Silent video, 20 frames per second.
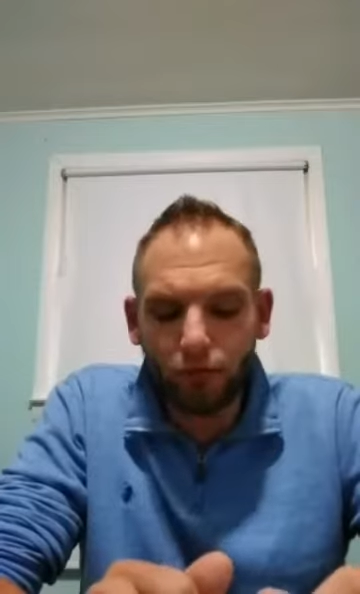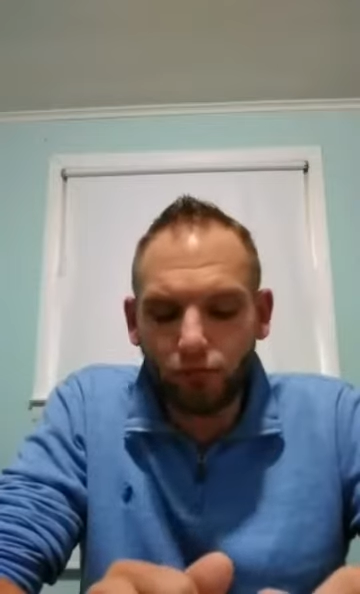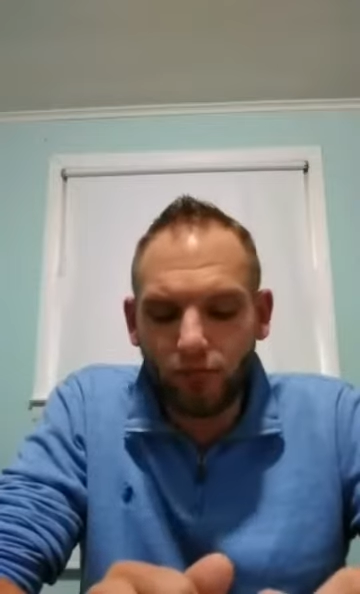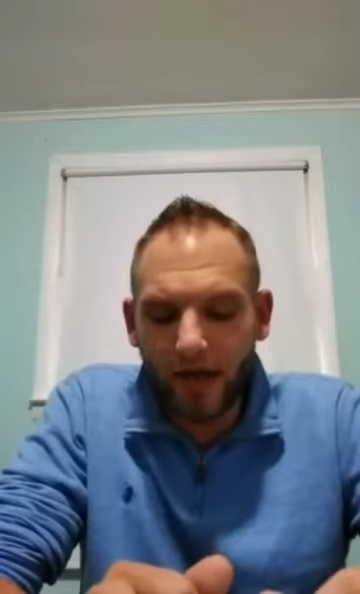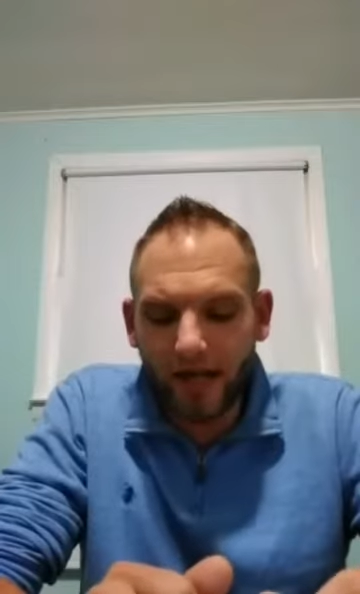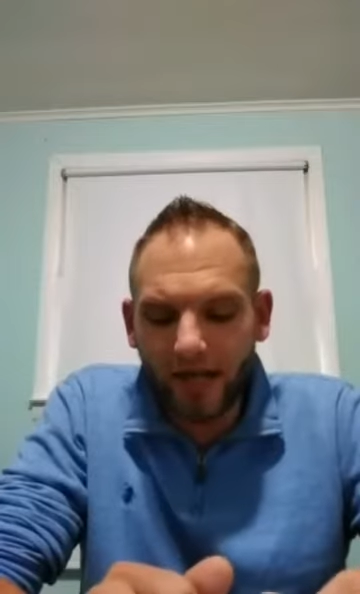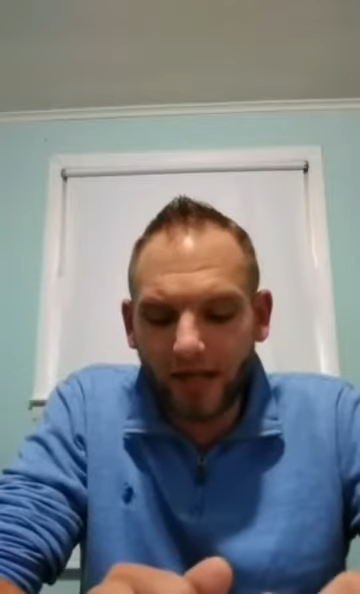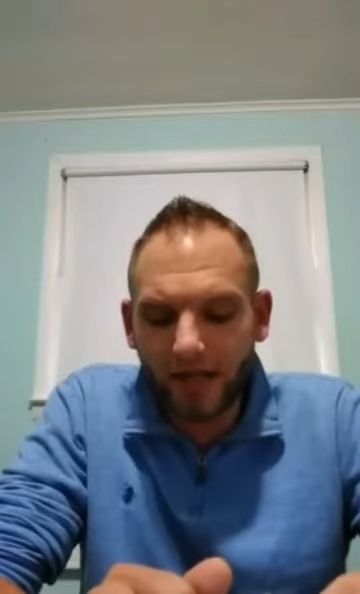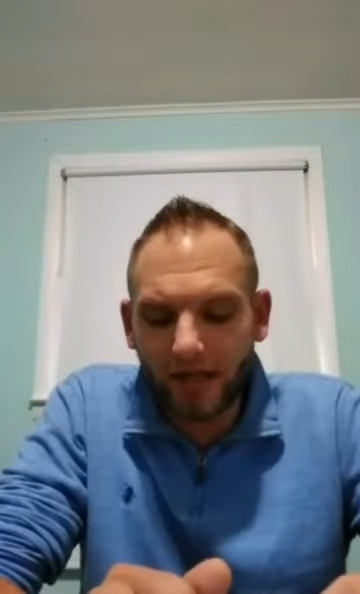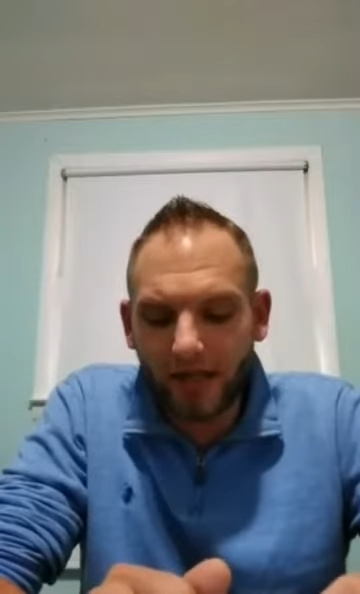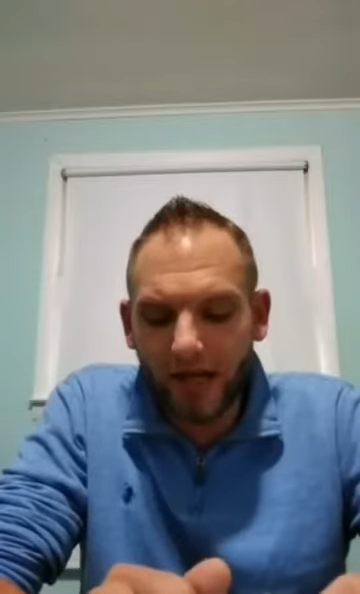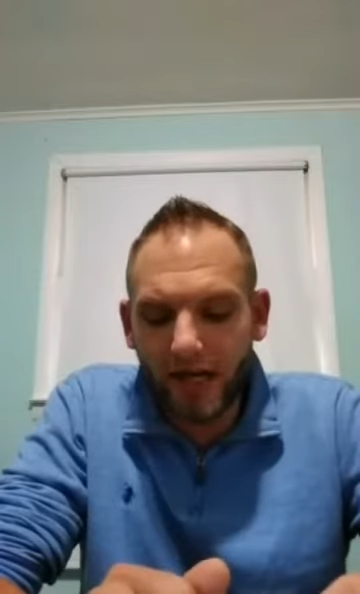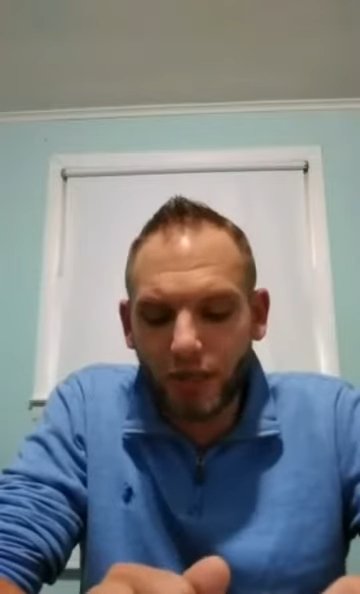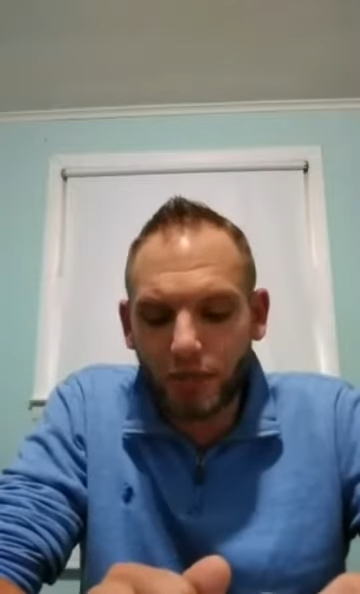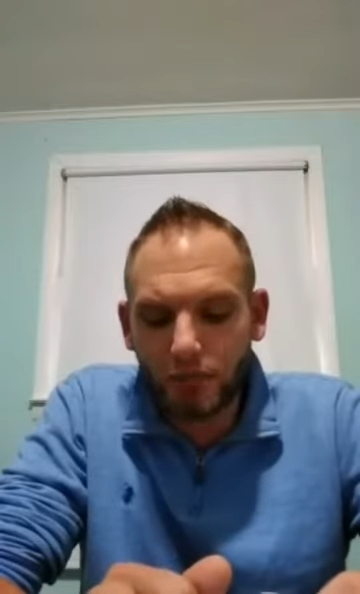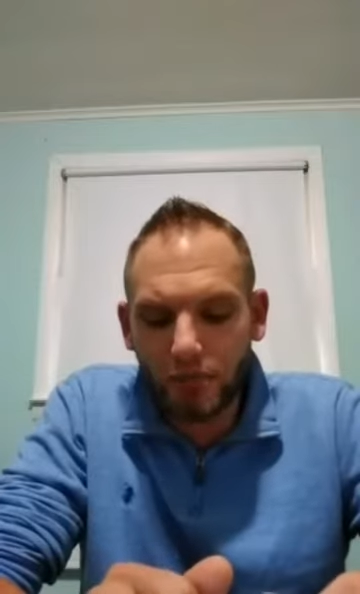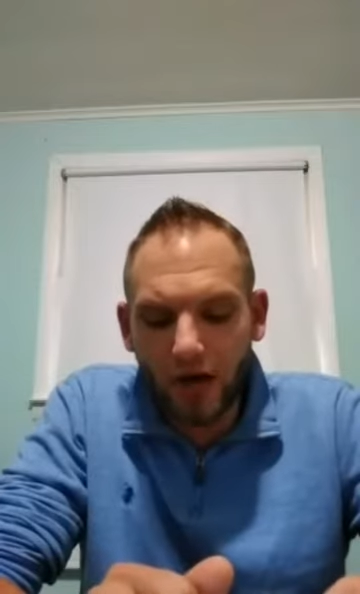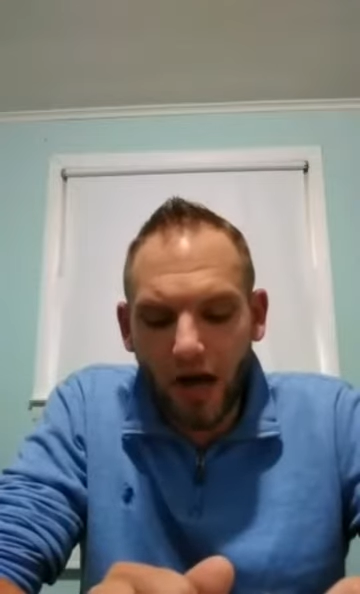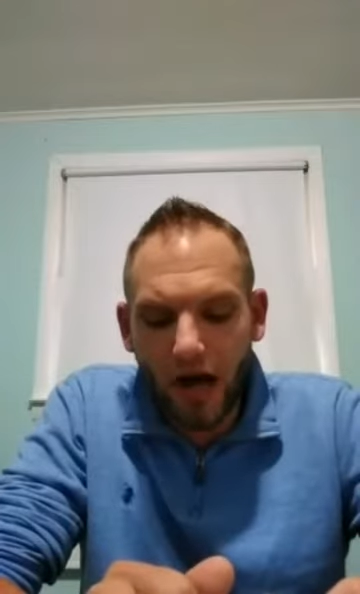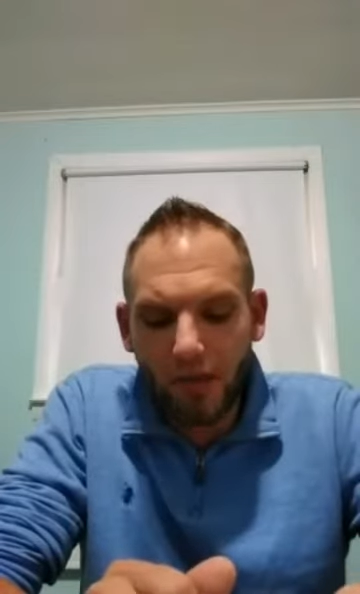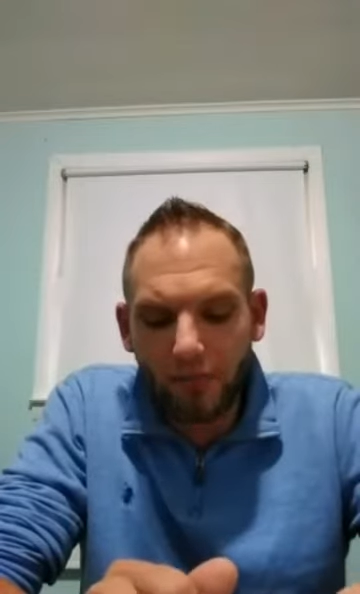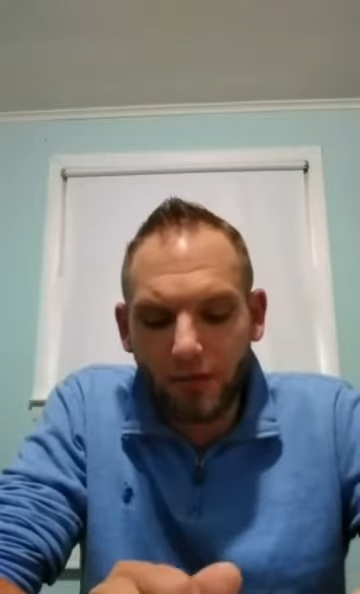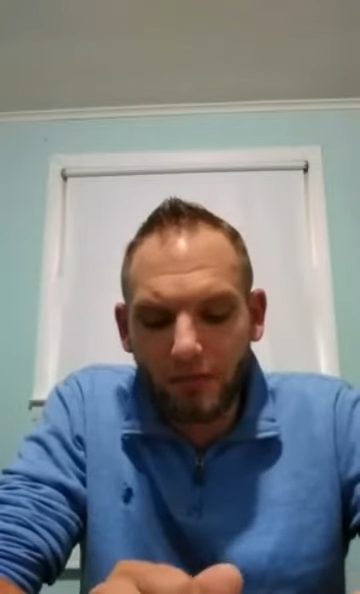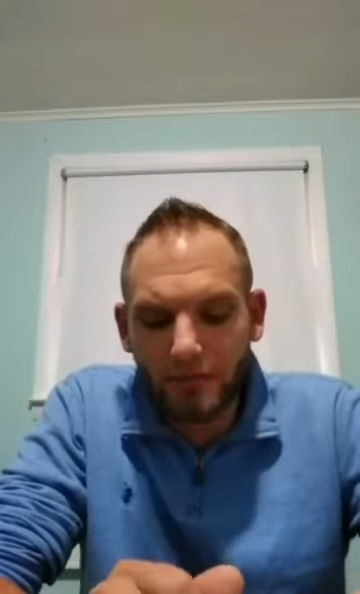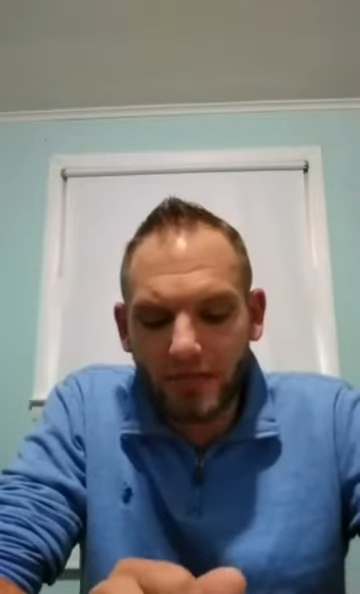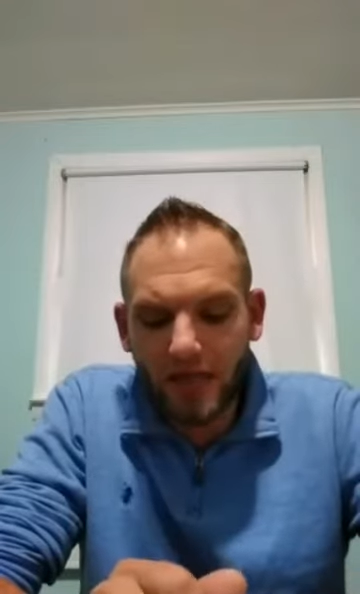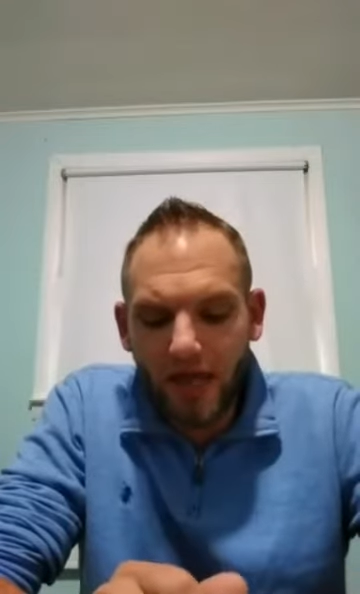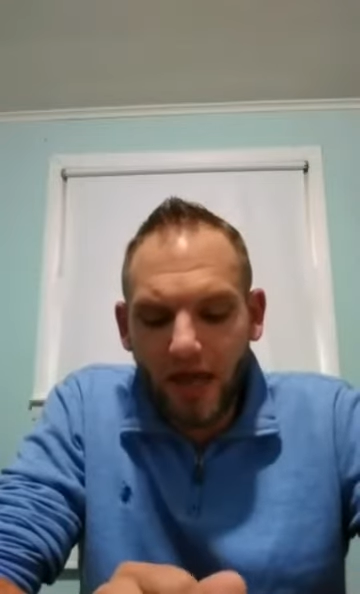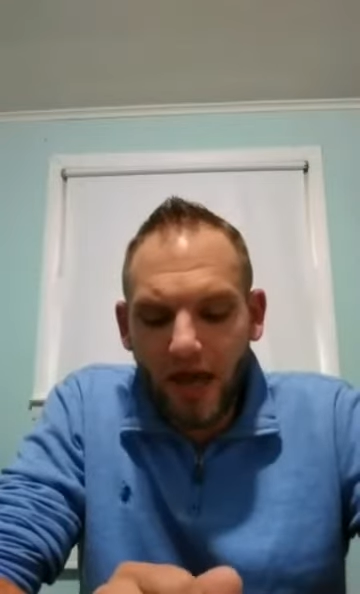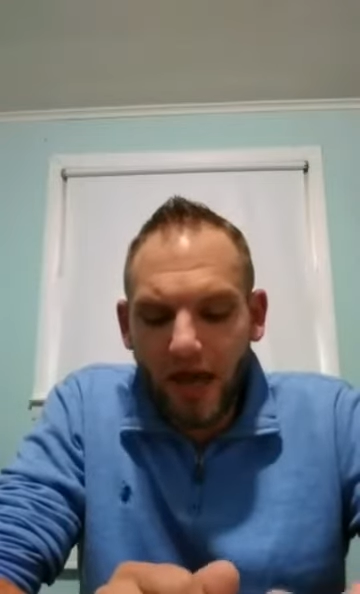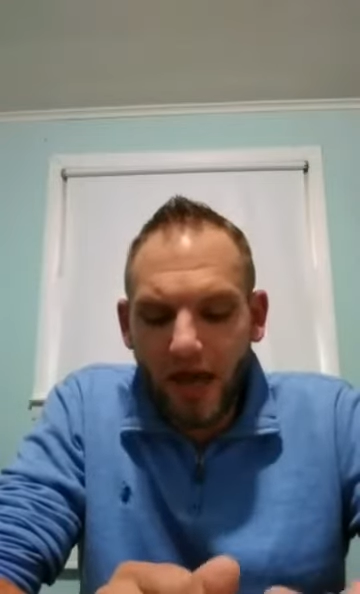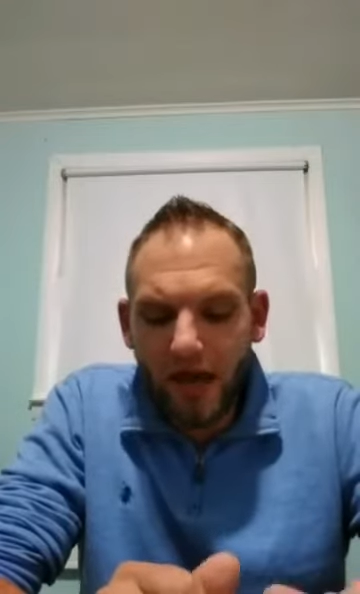recognize problems